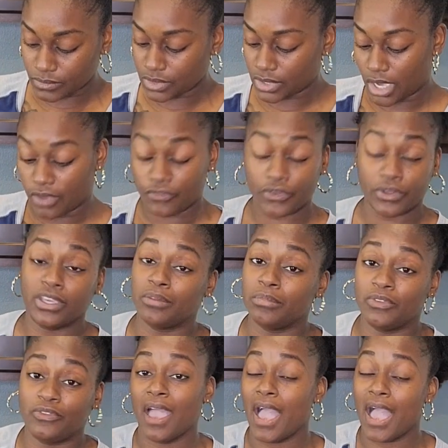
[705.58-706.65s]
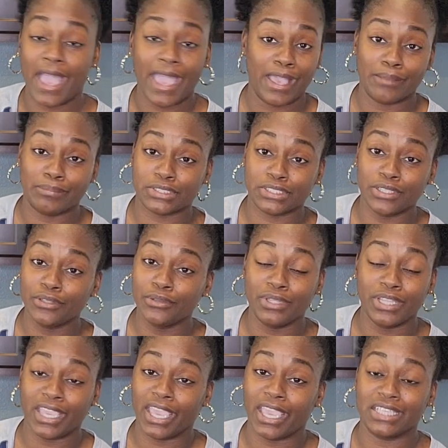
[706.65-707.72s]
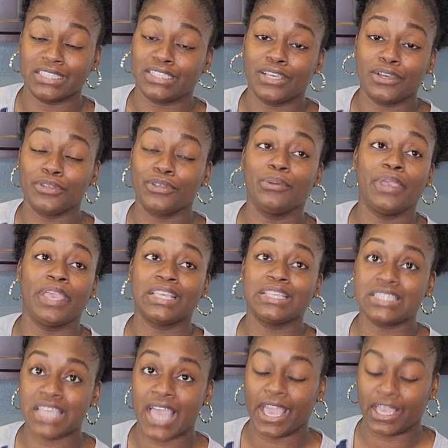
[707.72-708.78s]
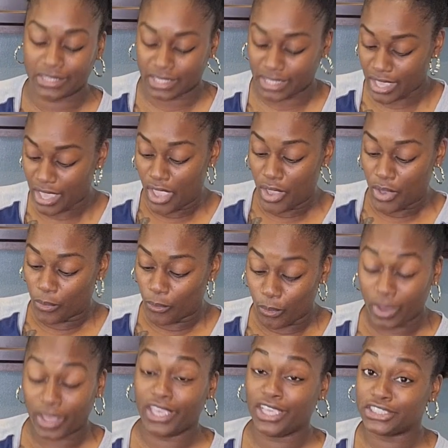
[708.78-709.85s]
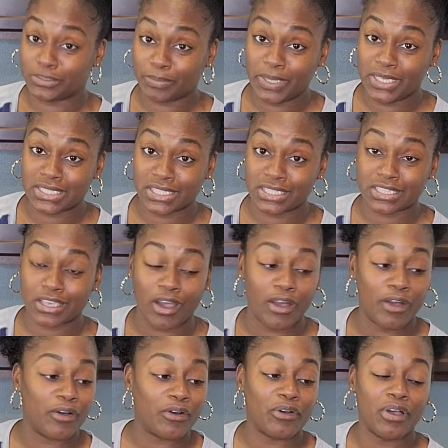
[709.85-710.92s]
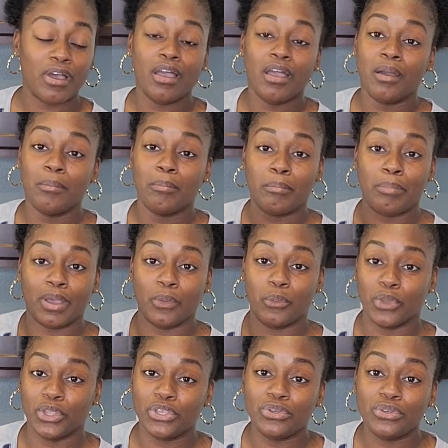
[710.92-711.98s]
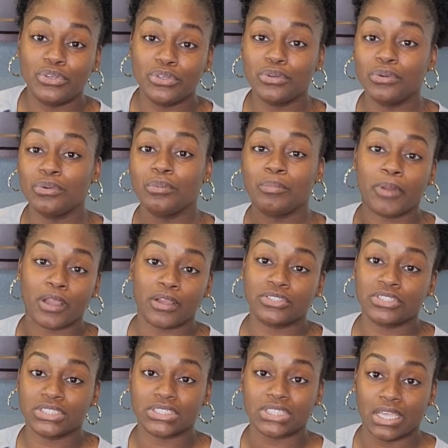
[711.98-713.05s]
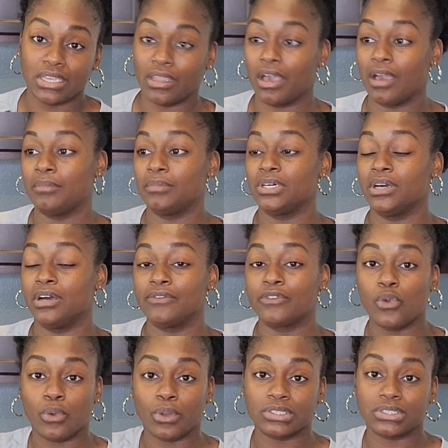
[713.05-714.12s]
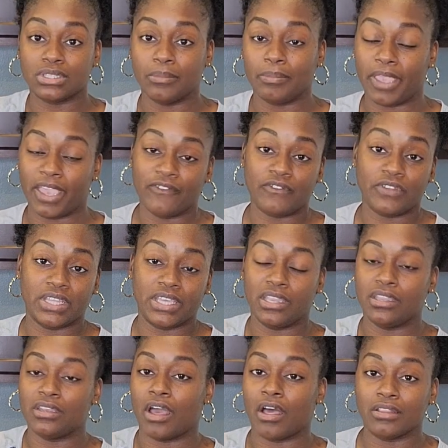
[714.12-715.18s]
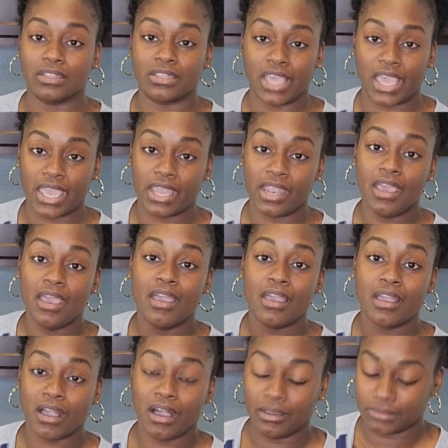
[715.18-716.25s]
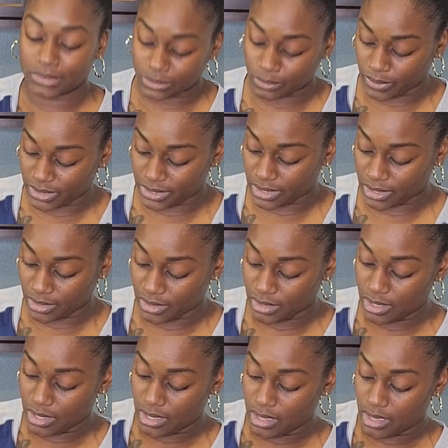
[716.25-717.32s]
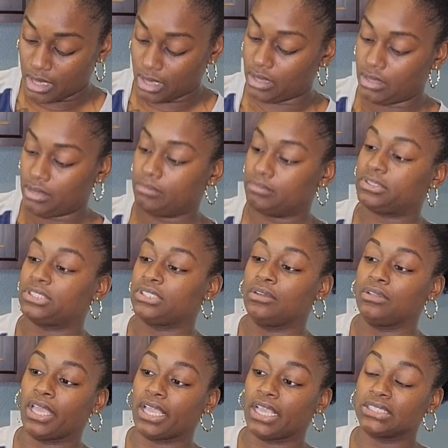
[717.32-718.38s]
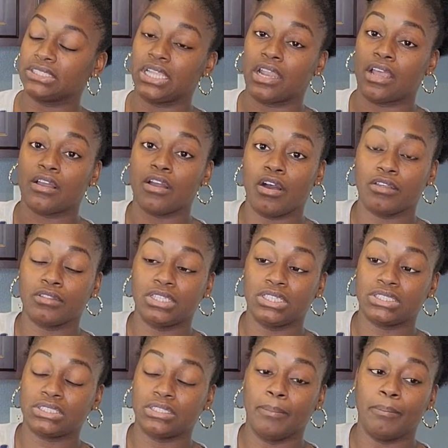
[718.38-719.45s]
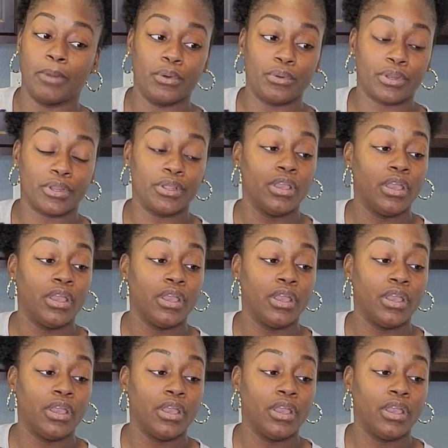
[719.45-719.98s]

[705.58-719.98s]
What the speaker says: Y'all forgive me. I absolutely can't tell you exactly what each piece is called. But when you do purchase a Nama, of course, the pamphlet and all of that comes with it. So like I said, I call this the motor.